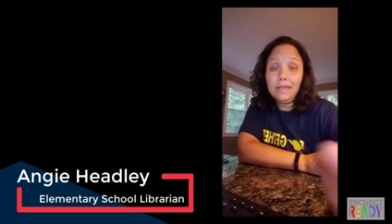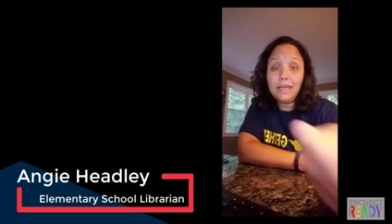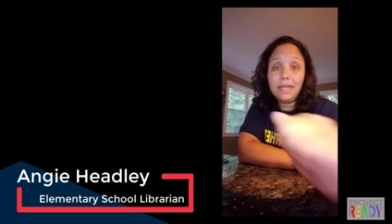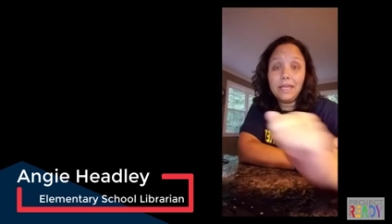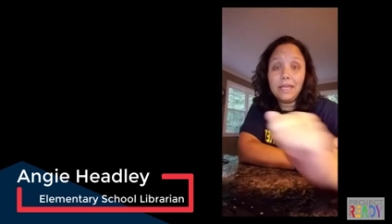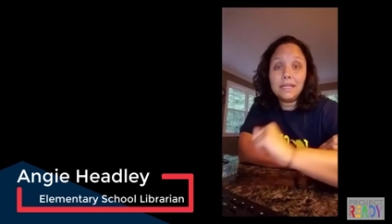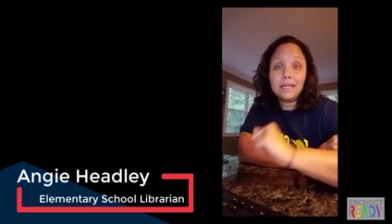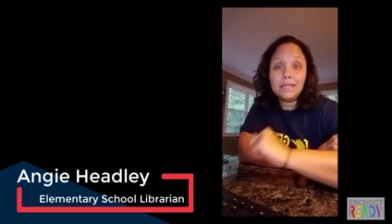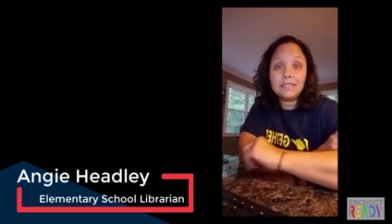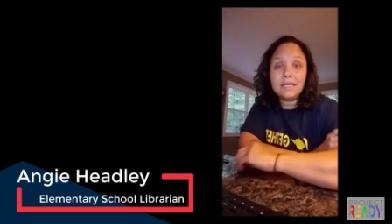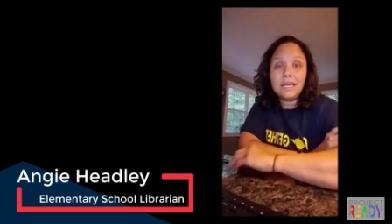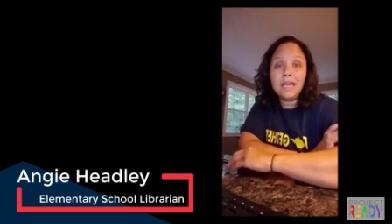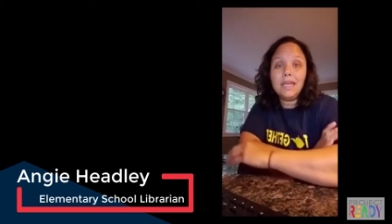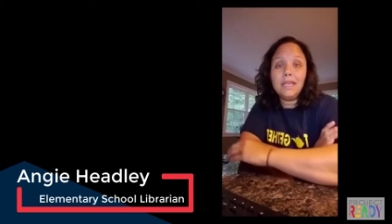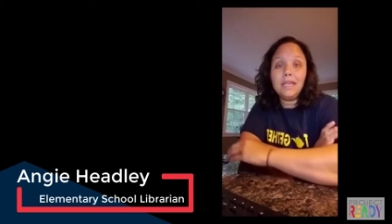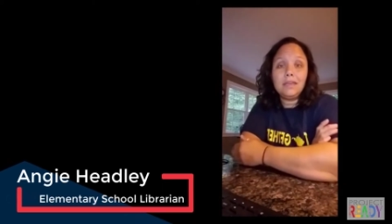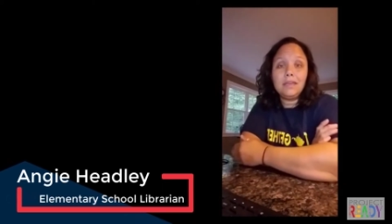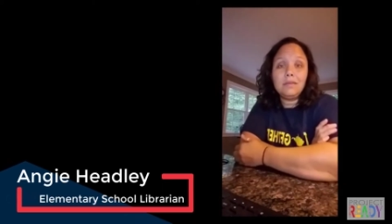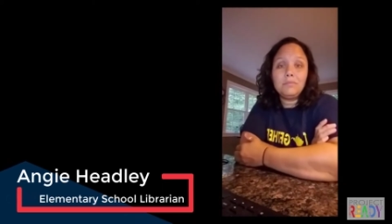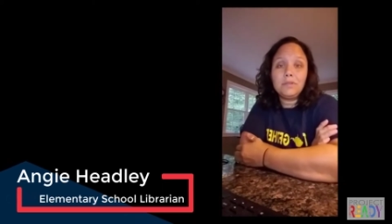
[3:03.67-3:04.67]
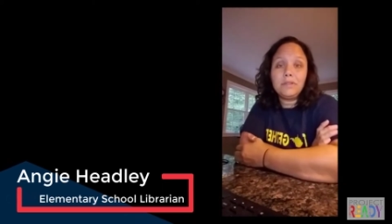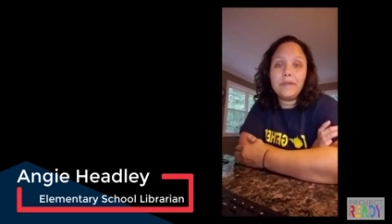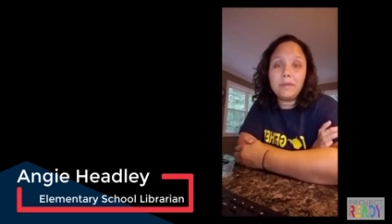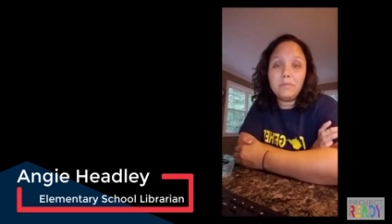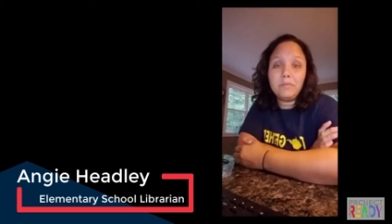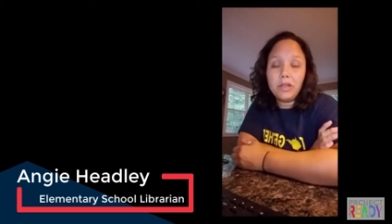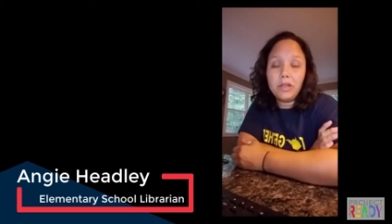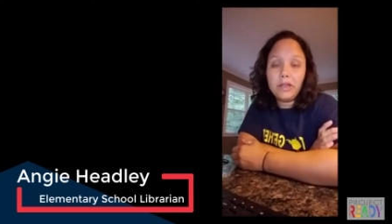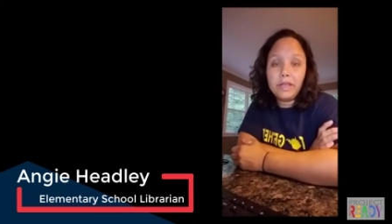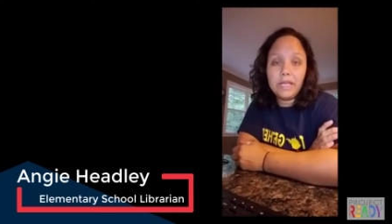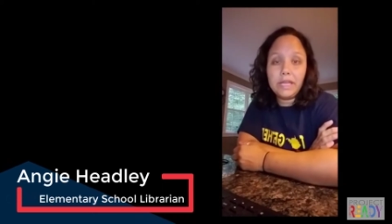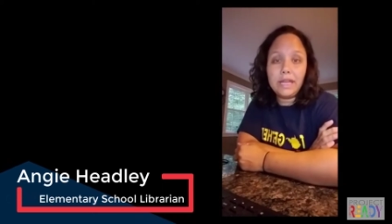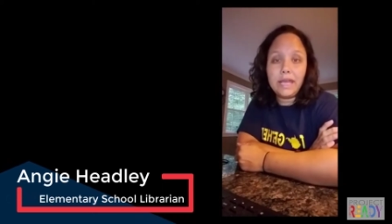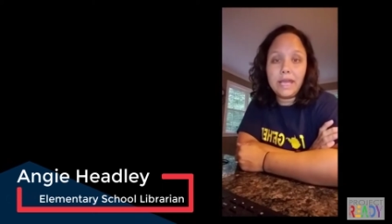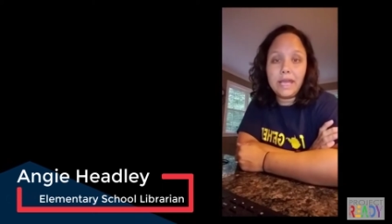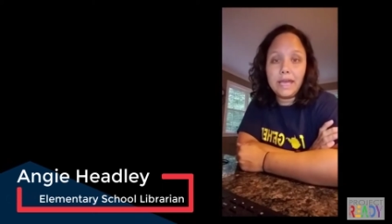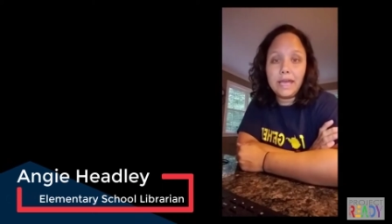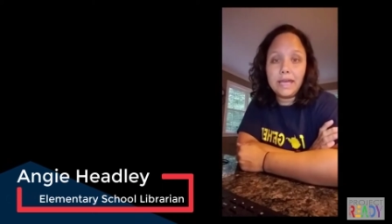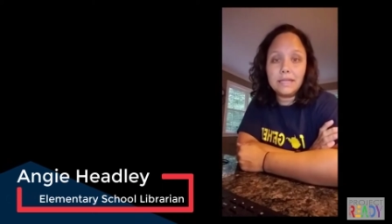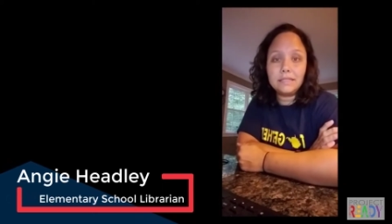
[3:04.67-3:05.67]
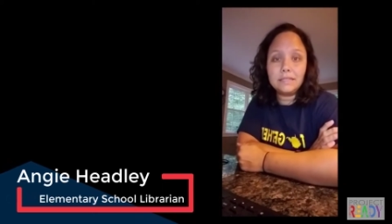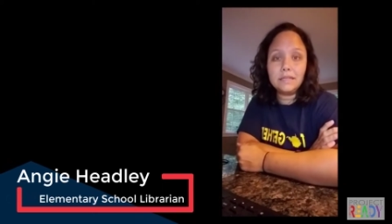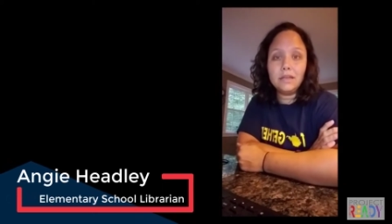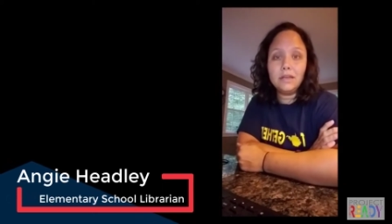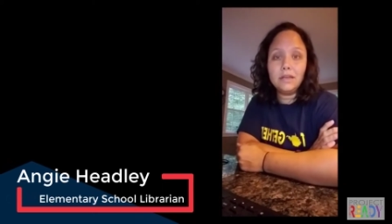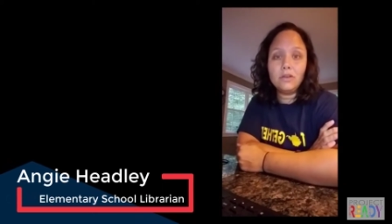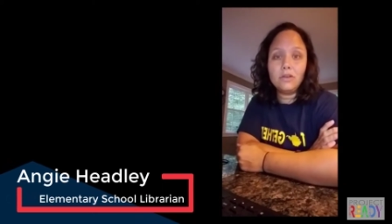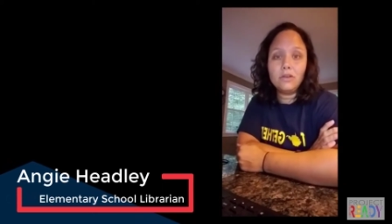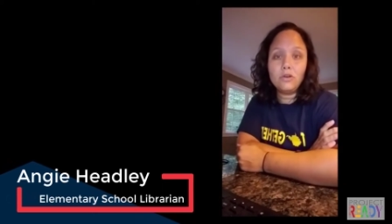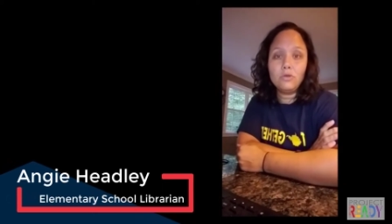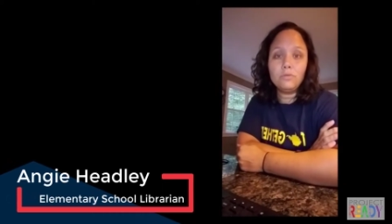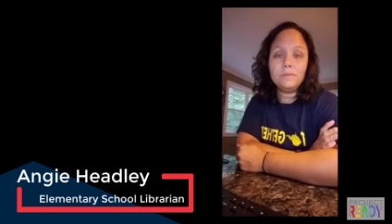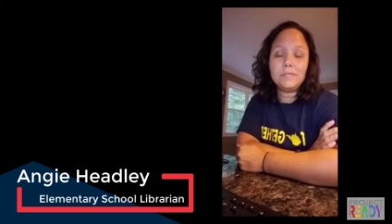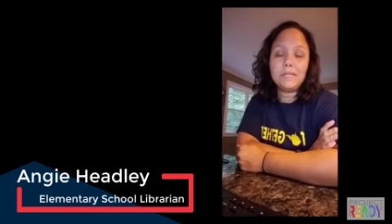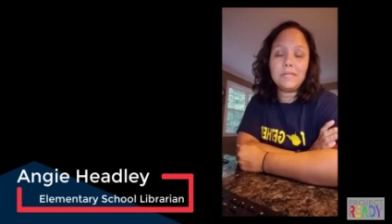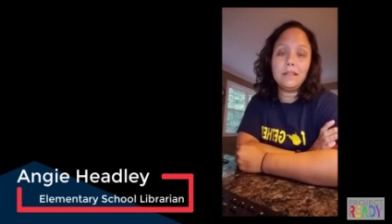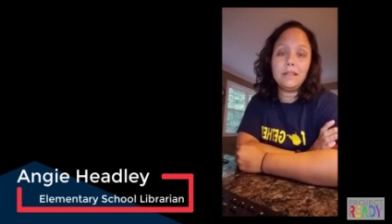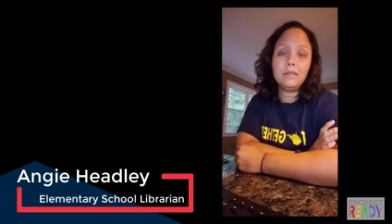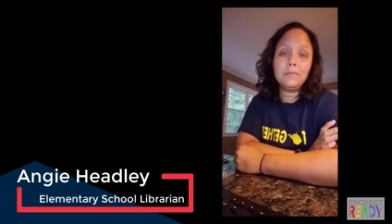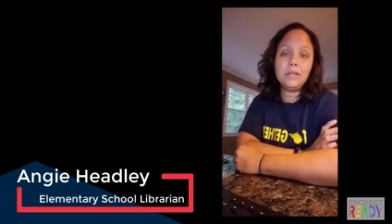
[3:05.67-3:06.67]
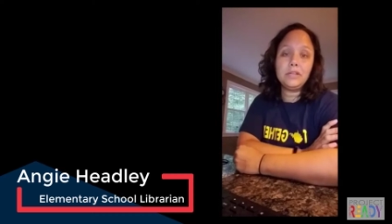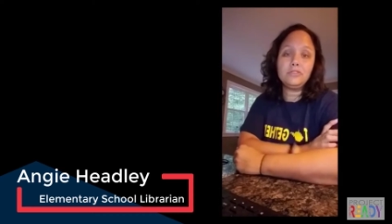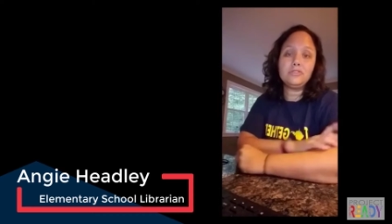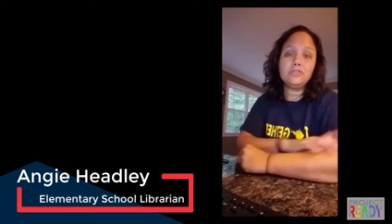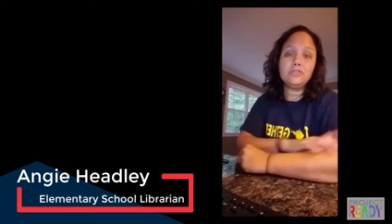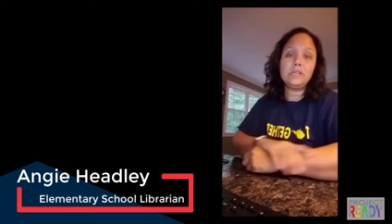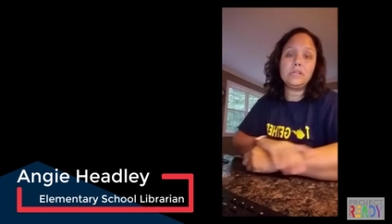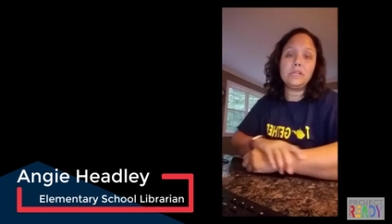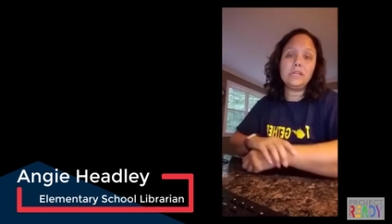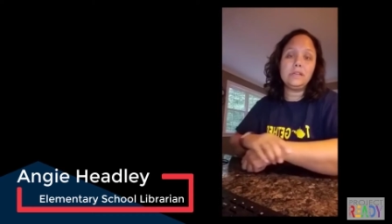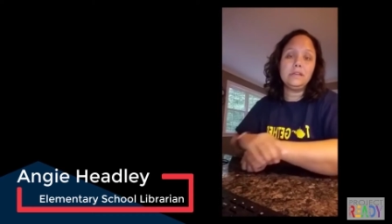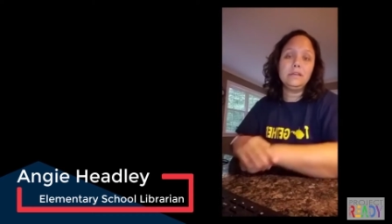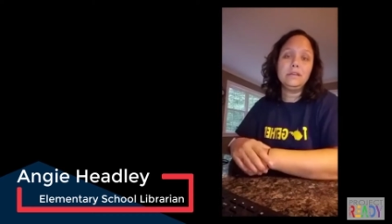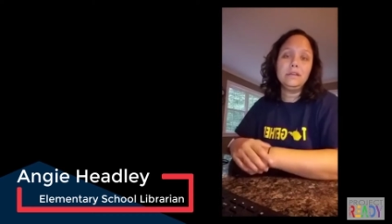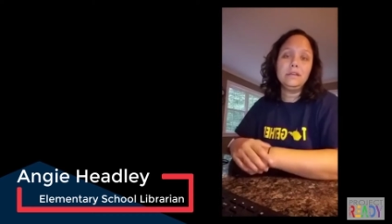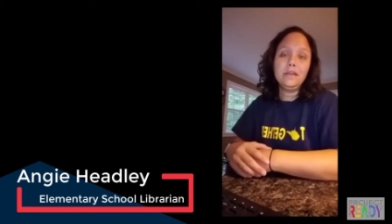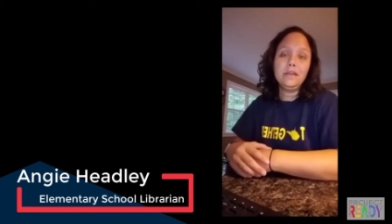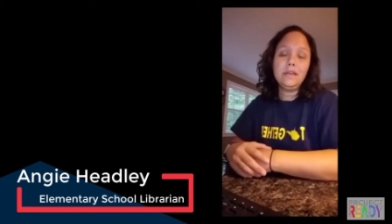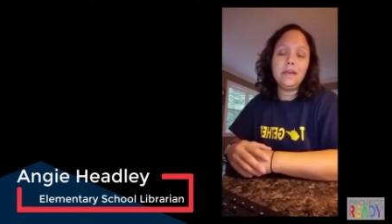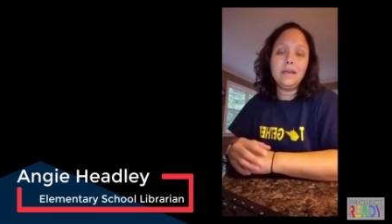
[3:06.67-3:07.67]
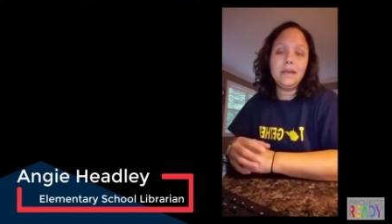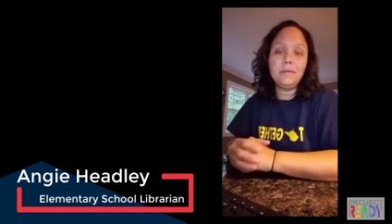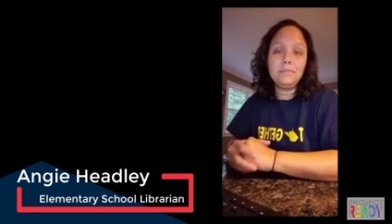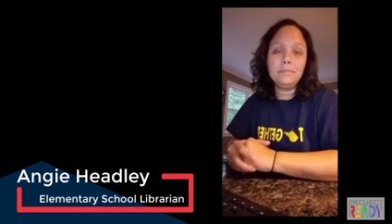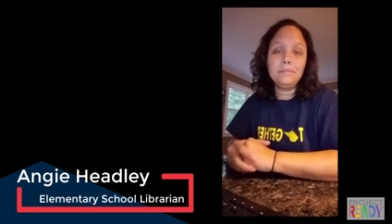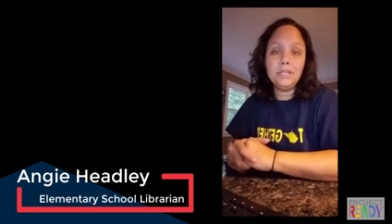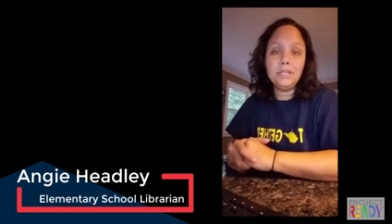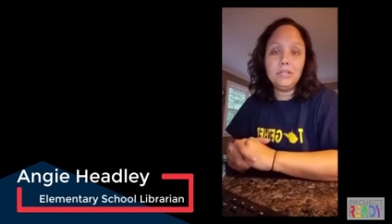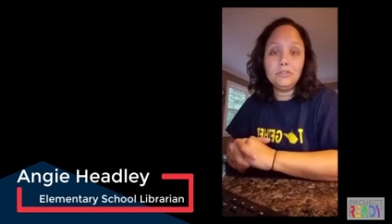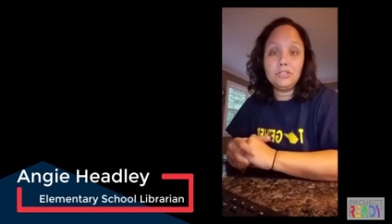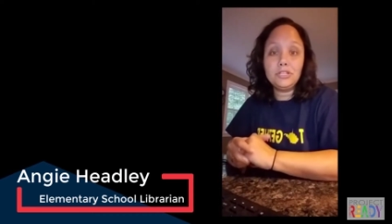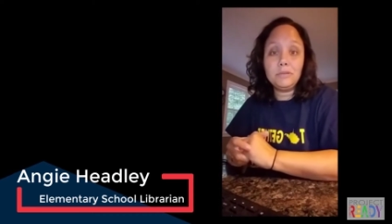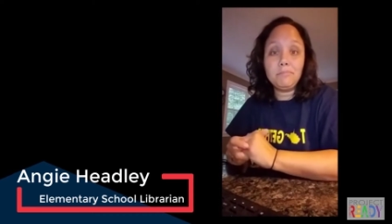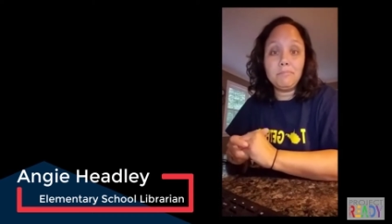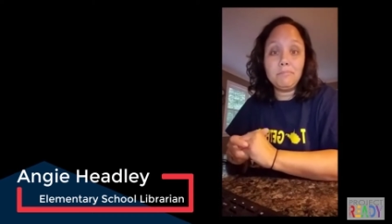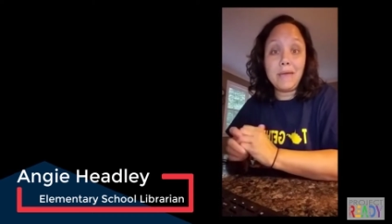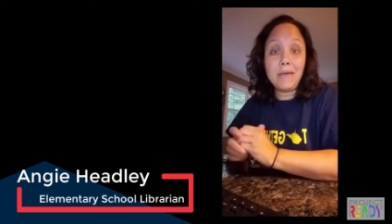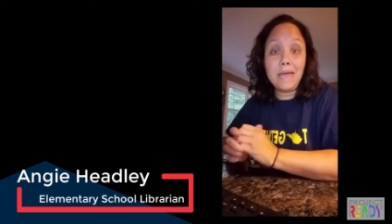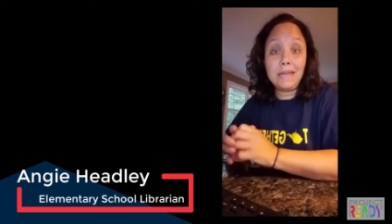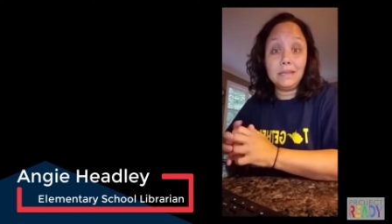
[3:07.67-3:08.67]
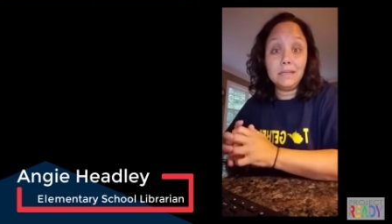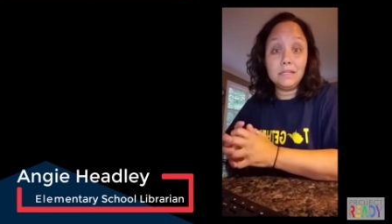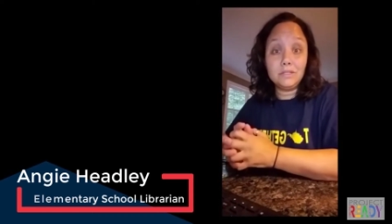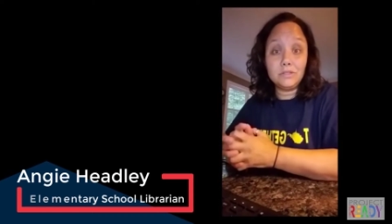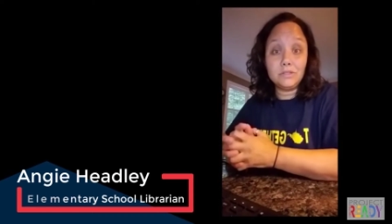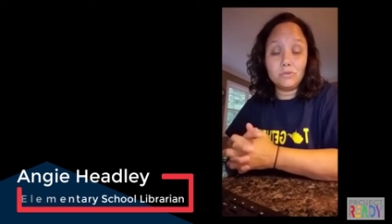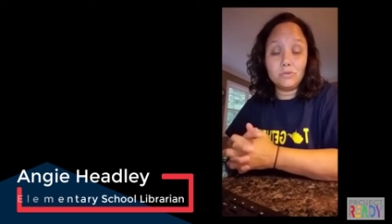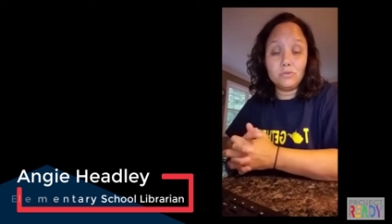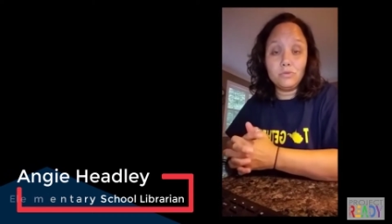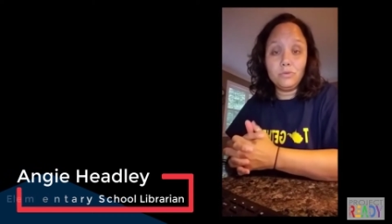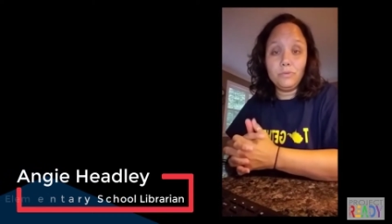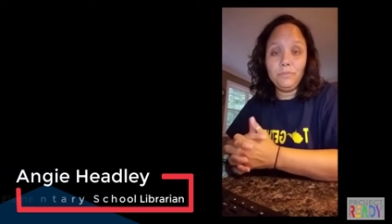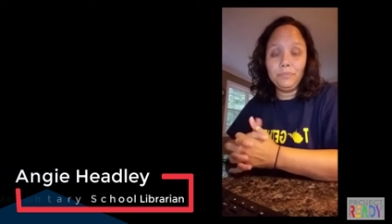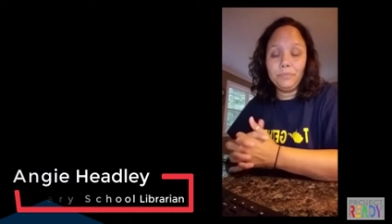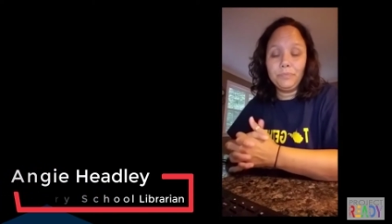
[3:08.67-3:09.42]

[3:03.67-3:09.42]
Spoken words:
and I am the librarian at Combs Elementary Leadership Magnet School.